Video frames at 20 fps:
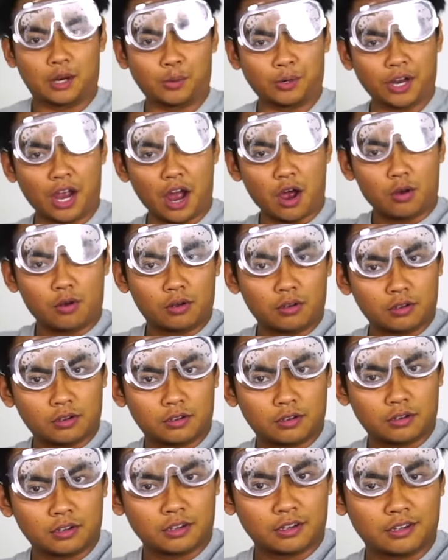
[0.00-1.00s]
Here we go.
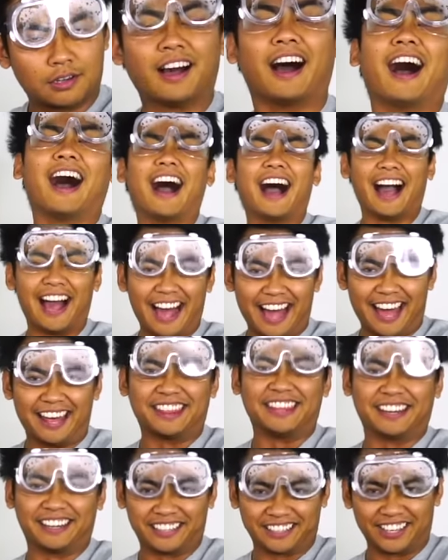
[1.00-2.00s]
Ah,
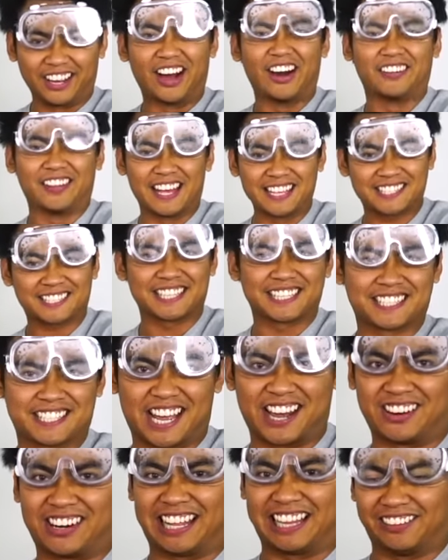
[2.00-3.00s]
there you go. That's the
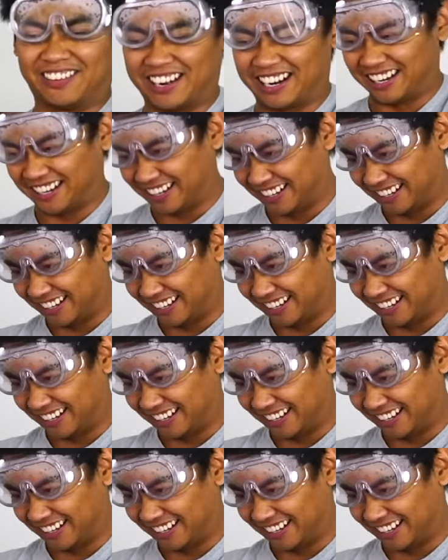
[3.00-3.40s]
sound I want to